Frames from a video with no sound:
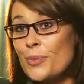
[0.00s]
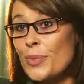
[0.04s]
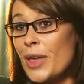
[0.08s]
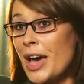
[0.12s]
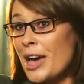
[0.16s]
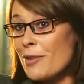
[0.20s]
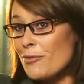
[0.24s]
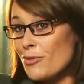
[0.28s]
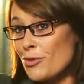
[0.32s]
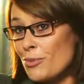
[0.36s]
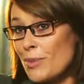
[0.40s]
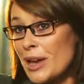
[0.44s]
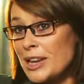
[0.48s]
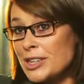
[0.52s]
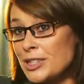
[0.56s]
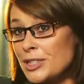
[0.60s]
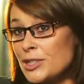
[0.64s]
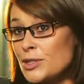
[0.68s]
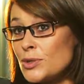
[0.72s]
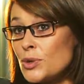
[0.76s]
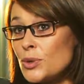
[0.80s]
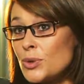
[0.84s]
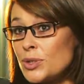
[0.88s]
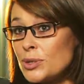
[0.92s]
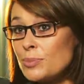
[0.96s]
That
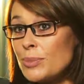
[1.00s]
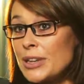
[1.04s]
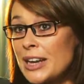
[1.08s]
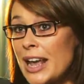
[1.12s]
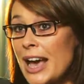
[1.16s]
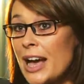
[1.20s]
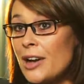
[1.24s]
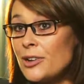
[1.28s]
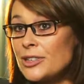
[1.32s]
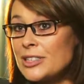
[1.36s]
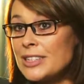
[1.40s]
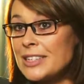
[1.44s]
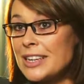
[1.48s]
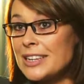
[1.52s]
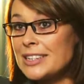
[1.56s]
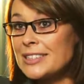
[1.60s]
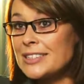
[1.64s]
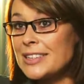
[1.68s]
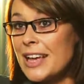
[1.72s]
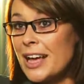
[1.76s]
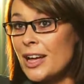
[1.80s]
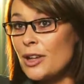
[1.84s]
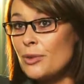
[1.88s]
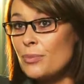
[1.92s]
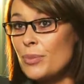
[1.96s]
information has always been held in
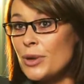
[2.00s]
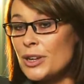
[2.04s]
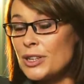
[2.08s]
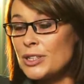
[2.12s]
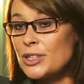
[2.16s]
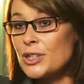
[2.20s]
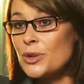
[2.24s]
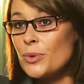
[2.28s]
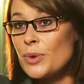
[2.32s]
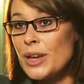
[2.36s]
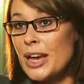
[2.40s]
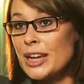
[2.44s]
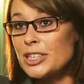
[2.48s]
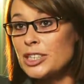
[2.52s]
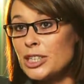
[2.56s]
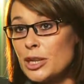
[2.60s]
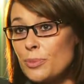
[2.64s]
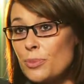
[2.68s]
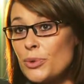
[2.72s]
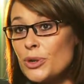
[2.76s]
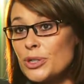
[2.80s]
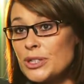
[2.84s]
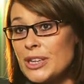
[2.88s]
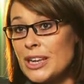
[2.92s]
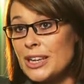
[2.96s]
Excel, but until we
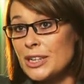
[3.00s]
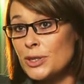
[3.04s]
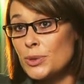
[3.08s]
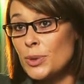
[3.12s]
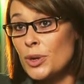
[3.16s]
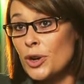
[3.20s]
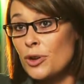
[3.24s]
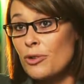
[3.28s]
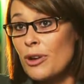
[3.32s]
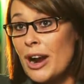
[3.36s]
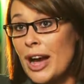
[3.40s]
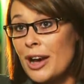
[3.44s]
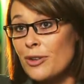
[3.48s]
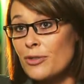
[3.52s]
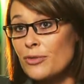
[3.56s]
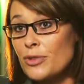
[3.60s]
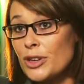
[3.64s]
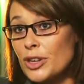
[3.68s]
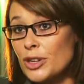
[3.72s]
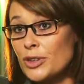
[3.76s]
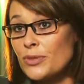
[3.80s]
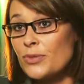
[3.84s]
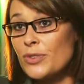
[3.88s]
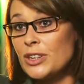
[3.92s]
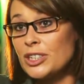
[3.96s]
actually put it into a graph
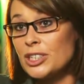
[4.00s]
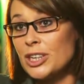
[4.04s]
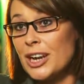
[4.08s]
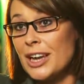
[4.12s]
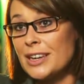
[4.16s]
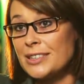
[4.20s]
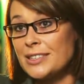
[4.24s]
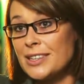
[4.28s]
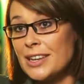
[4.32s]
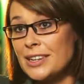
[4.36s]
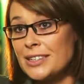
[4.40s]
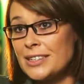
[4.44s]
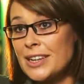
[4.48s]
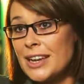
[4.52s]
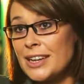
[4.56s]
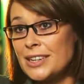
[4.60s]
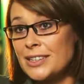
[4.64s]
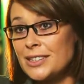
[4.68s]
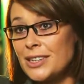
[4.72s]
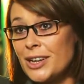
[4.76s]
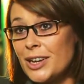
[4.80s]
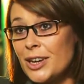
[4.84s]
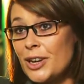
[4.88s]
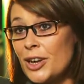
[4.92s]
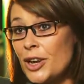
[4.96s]
and could visualise that
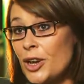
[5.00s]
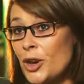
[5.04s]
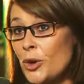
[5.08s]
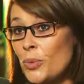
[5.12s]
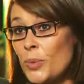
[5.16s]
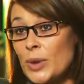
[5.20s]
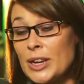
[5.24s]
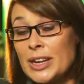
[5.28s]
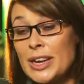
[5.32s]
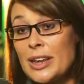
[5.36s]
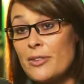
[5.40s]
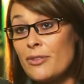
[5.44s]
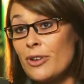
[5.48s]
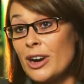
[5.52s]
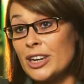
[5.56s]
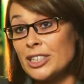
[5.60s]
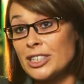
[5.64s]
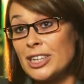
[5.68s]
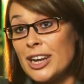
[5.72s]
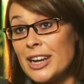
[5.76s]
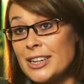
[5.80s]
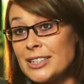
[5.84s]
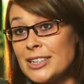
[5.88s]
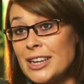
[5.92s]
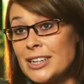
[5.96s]
data, we'd never
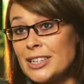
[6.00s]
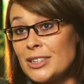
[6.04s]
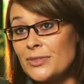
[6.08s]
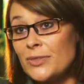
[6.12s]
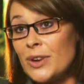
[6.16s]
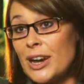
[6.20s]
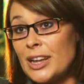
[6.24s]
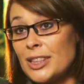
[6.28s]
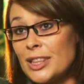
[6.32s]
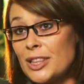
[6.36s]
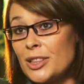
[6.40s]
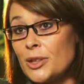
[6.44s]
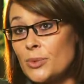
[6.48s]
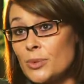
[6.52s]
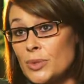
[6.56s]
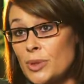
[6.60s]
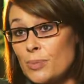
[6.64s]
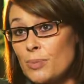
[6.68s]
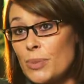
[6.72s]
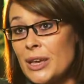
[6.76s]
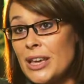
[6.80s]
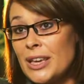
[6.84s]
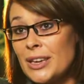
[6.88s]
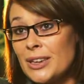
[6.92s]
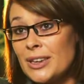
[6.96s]
actually identified that there was
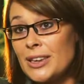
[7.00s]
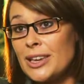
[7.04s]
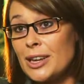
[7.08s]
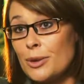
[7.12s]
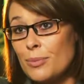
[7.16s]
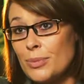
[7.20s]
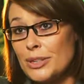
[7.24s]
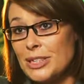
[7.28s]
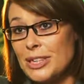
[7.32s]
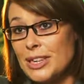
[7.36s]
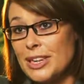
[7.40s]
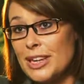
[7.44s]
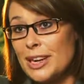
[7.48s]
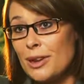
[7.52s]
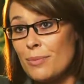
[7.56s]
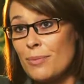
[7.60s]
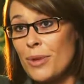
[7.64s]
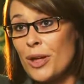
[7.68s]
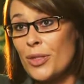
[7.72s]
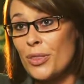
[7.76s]
a peak in a particular